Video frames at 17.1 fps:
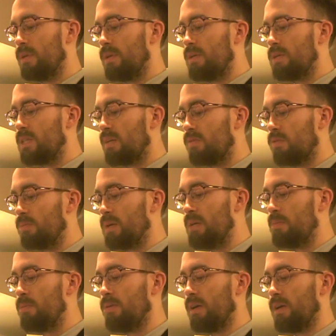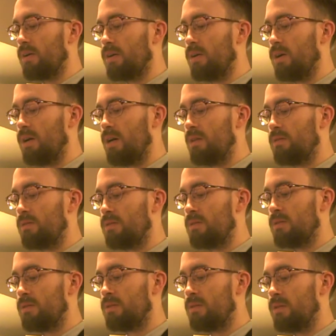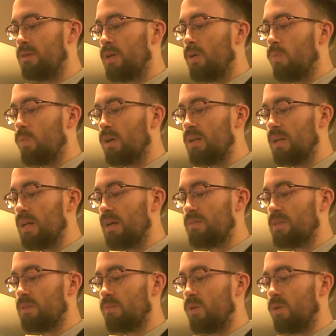Several people there coughed. One left and